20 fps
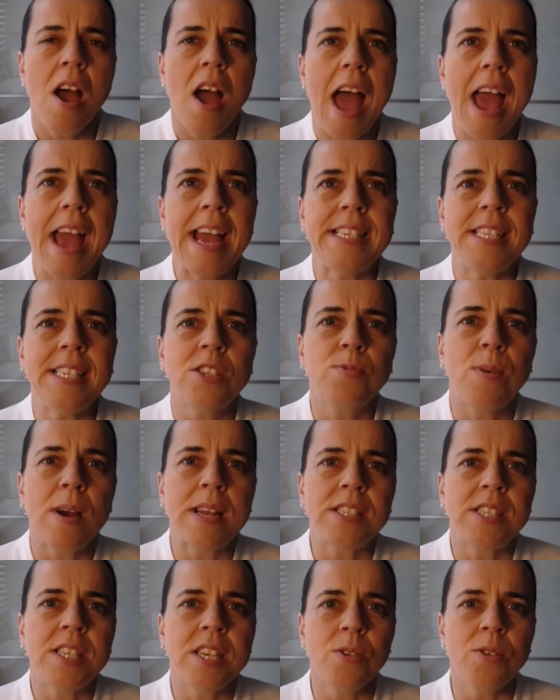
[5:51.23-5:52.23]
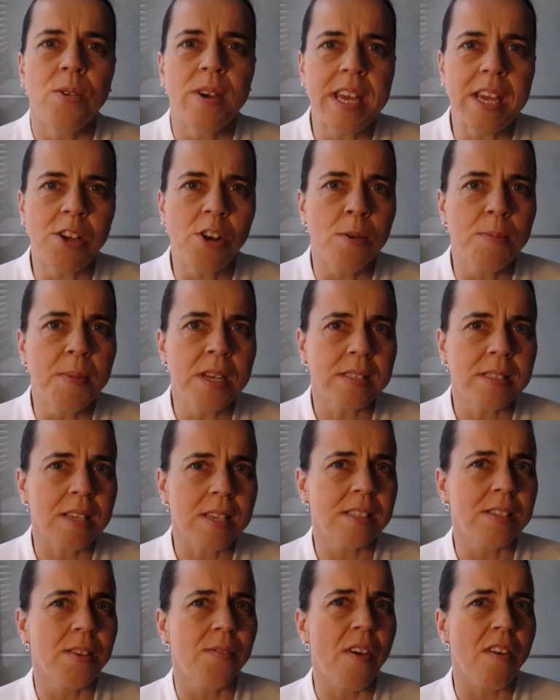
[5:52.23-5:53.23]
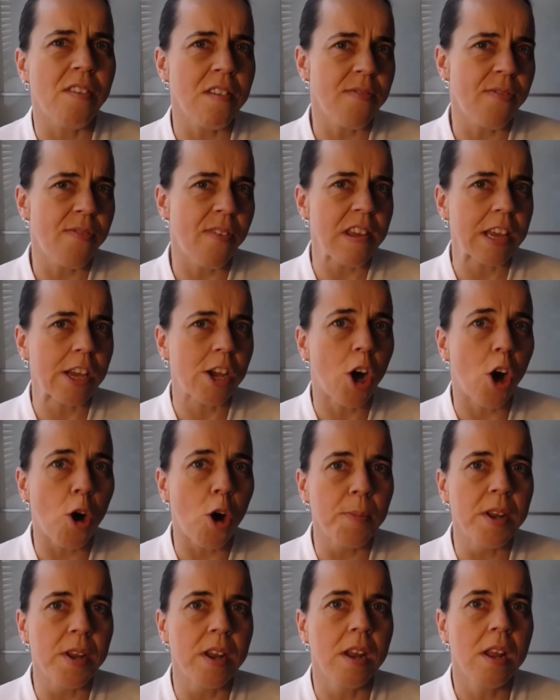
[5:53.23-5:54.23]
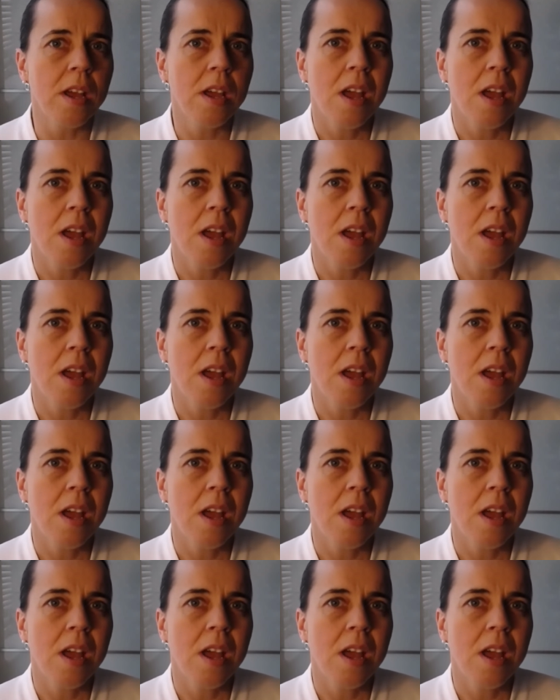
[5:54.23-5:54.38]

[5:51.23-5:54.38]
80-20 your e-commerce is a very, very common